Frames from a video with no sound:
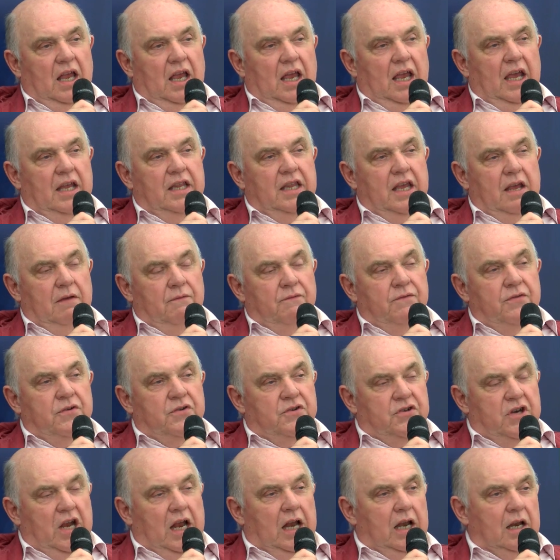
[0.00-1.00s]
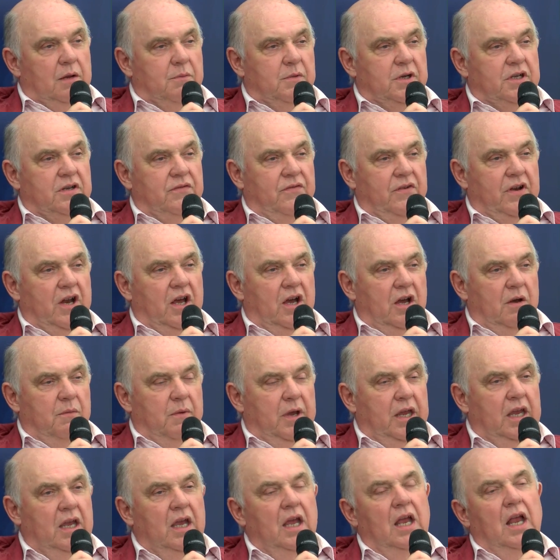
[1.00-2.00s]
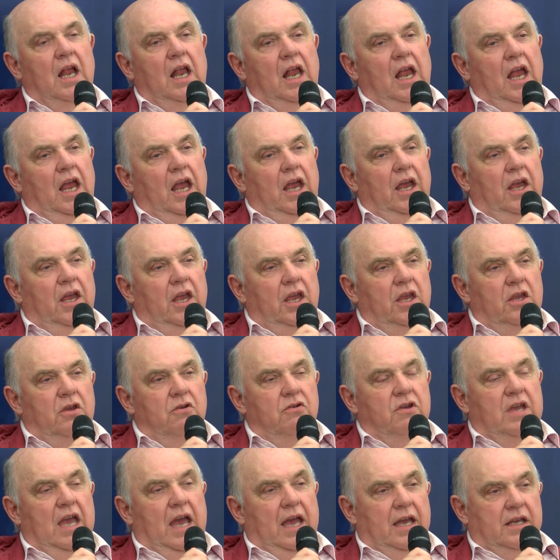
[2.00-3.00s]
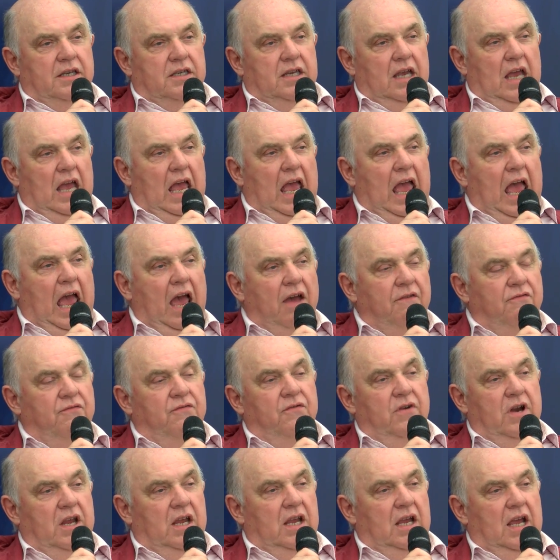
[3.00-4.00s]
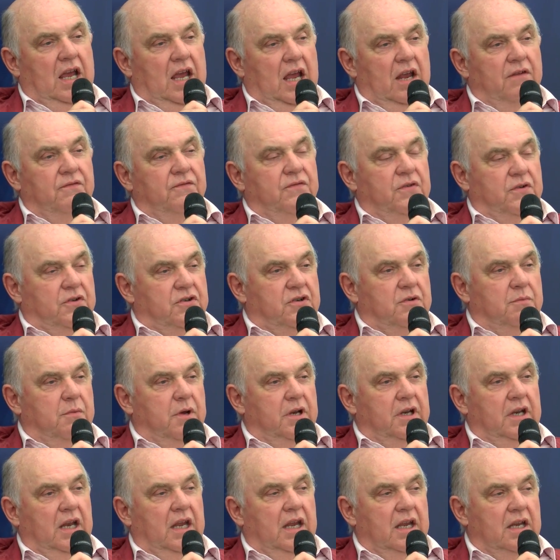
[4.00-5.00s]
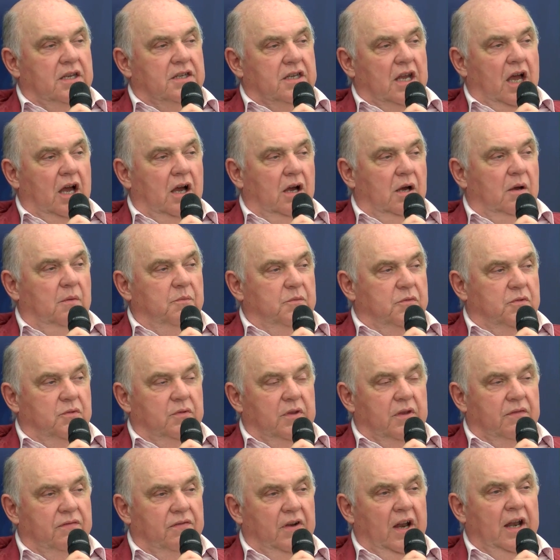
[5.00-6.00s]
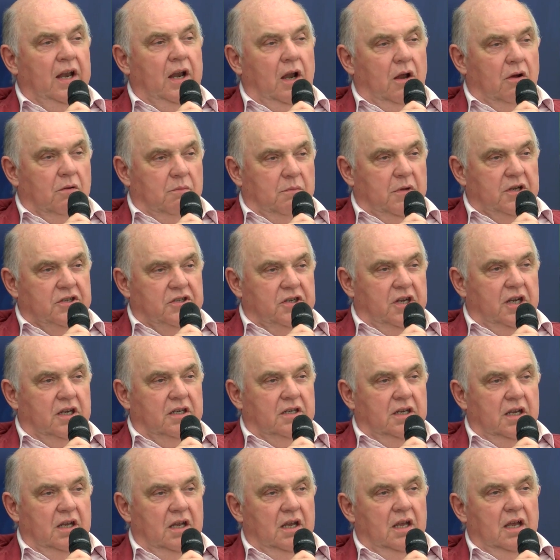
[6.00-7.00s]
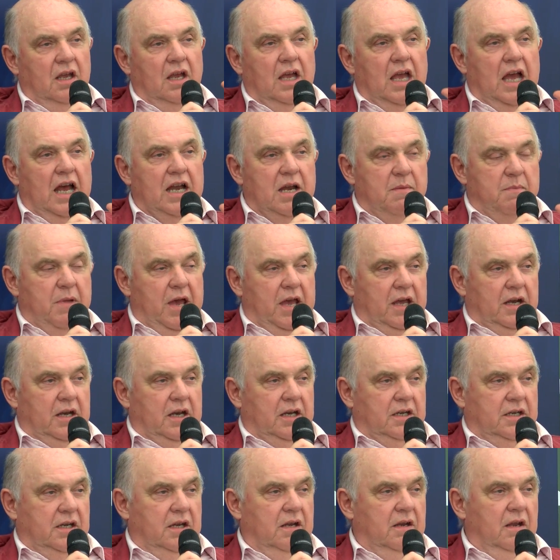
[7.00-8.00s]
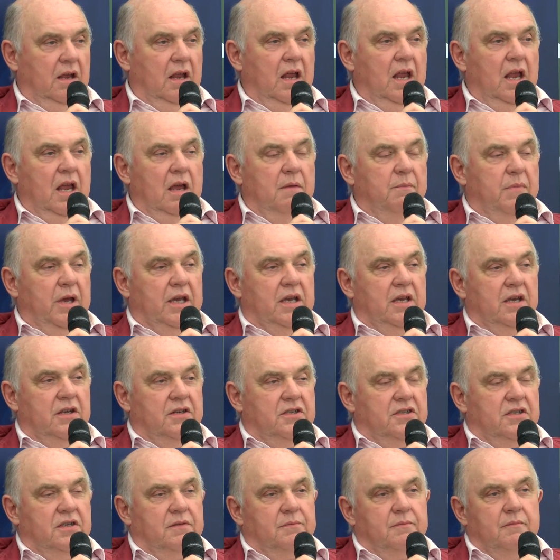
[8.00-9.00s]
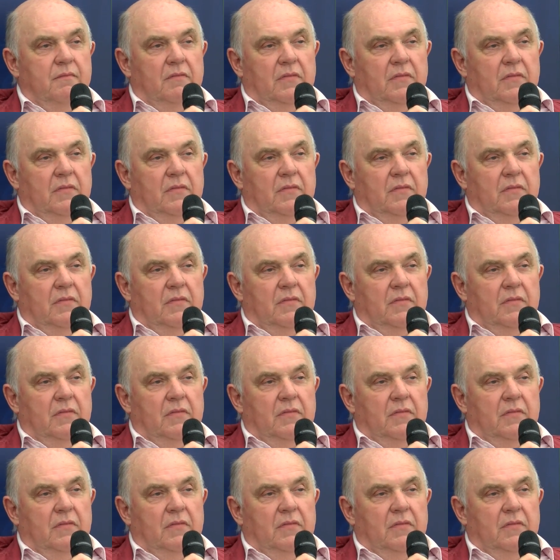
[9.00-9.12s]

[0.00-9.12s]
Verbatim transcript: in the infantry element of an army. You get every infantryman is armed with a flintlock musket and a bayonet because